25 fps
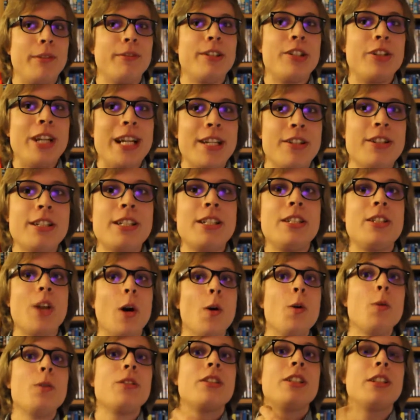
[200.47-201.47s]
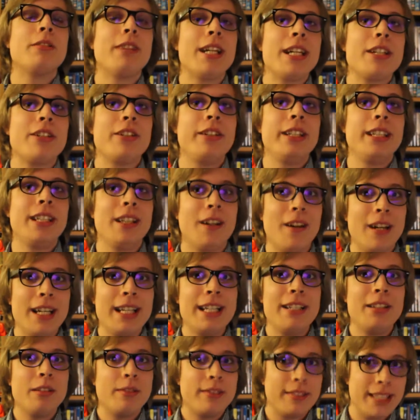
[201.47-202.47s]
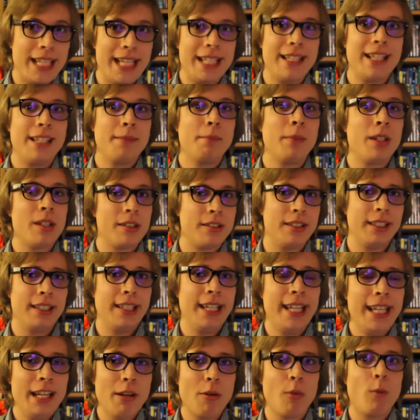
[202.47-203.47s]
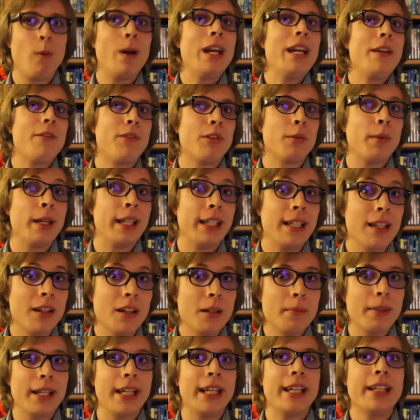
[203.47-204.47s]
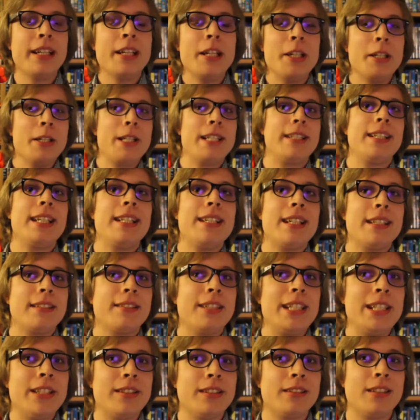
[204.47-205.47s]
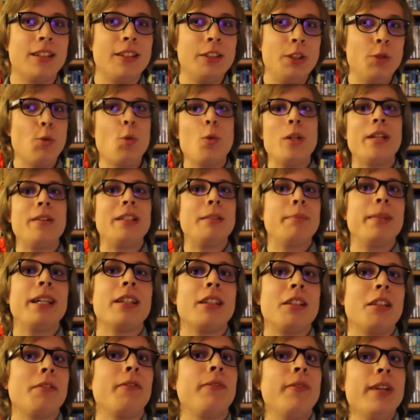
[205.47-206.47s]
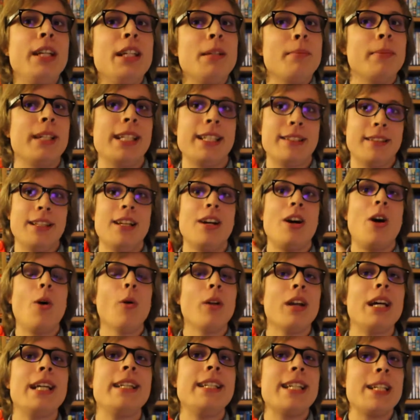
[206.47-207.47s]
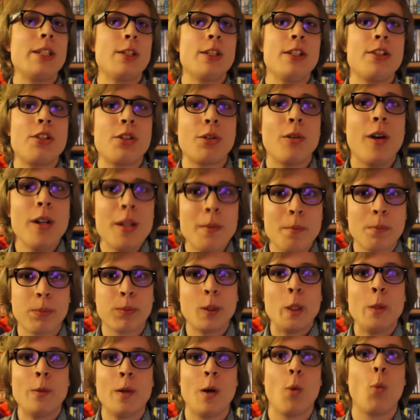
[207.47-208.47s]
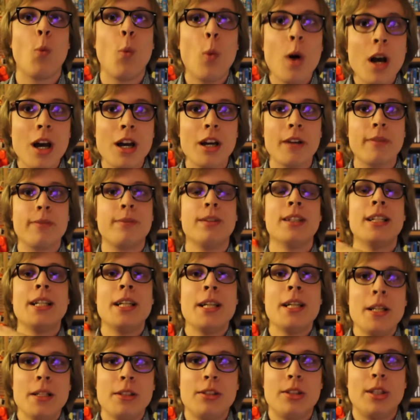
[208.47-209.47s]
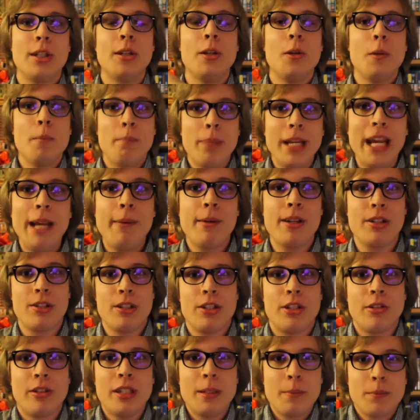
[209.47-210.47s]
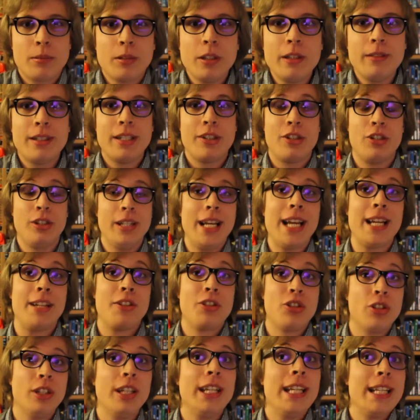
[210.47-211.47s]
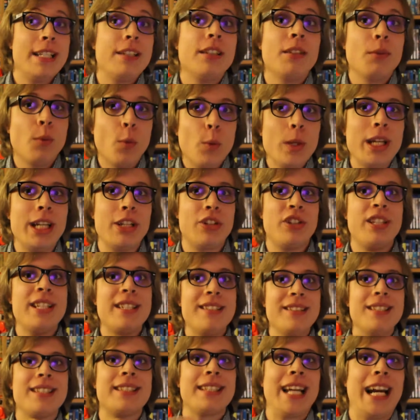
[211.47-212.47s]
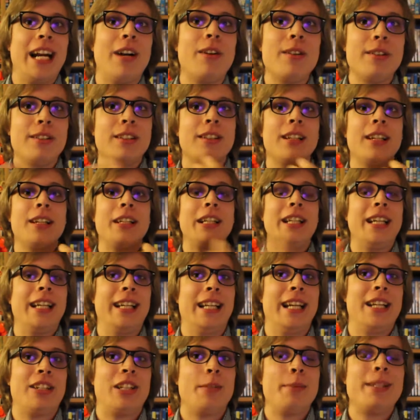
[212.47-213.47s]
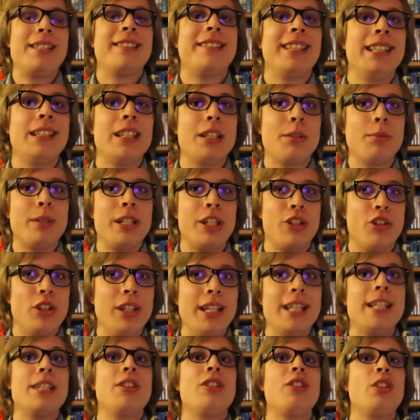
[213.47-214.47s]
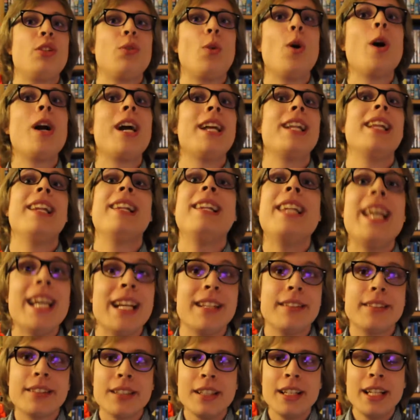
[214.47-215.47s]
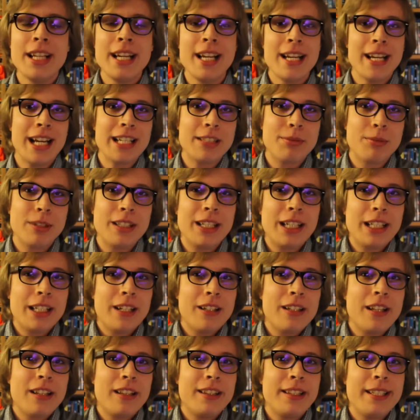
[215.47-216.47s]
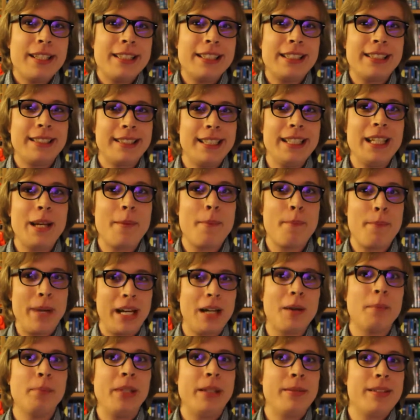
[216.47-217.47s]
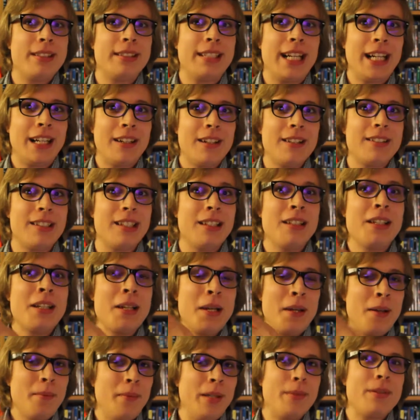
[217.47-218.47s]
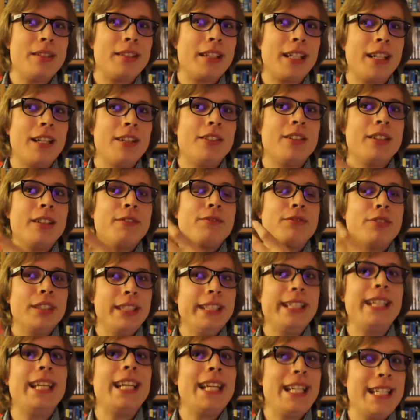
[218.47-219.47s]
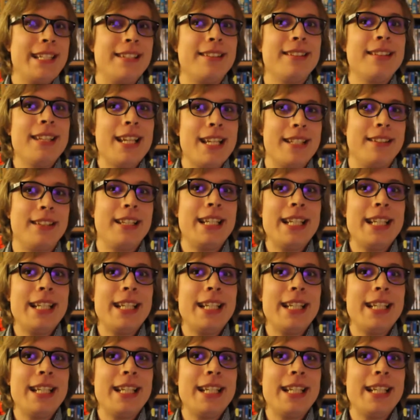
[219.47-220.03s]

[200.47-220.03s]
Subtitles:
And when she actually goes to actually kind of take that master key away from Ayame, you see in that scene, she says, "You will never be able to defeat me." It's that whole idea. She's trying to prove her worth to Biba. She's trying to prove that she isn't weak. She isn't this character that can actually be seen as weak. She is stronger than this. That's what I kind of see about Biba's character. Biba's character really is this.